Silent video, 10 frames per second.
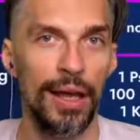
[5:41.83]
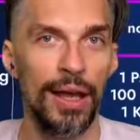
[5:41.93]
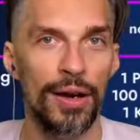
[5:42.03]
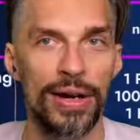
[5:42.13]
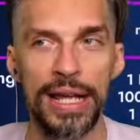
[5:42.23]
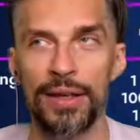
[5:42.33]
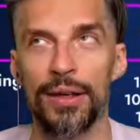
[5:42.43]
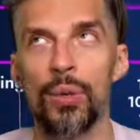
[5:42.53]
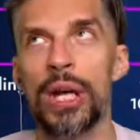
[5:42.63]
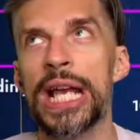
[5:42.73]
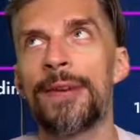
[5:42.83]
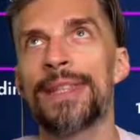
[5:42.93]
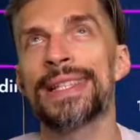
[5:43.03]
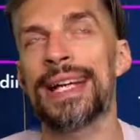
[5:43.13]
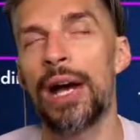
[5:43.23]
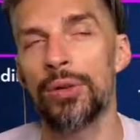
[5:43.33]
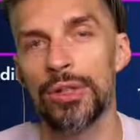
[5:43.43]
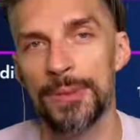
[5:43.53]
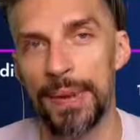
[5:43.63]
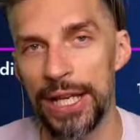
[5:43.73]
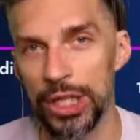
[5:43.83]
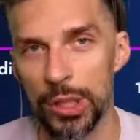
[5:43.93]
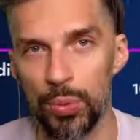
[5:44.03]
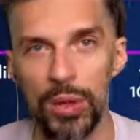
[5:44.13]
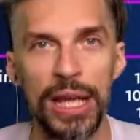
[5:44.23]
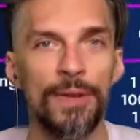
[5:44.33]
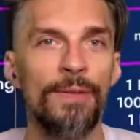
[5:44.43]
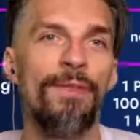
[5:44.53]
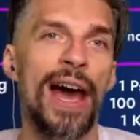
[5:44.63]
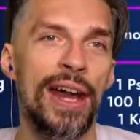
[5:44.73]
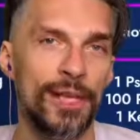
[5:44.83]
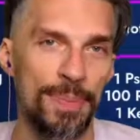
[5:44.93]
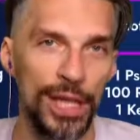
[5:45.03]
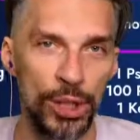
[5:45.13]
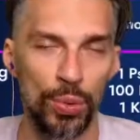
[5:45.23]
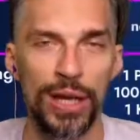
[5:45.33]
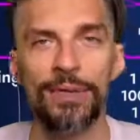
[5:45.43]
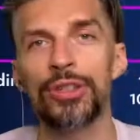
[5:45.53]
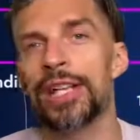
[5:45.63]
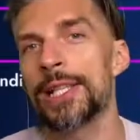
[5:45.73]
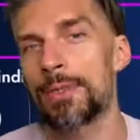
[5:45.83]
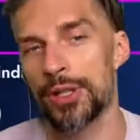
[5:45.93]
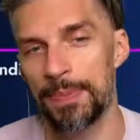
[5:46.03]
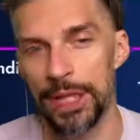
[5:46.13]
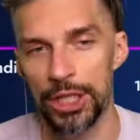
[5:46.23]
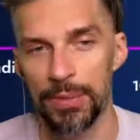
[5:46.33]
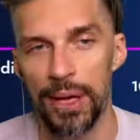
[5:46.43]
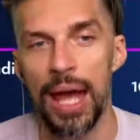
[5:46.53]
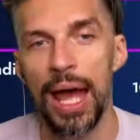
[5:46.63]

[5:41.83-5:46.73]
Right? We have the scout spaceship, we have the fighter spaceship, we have the transport spaceship.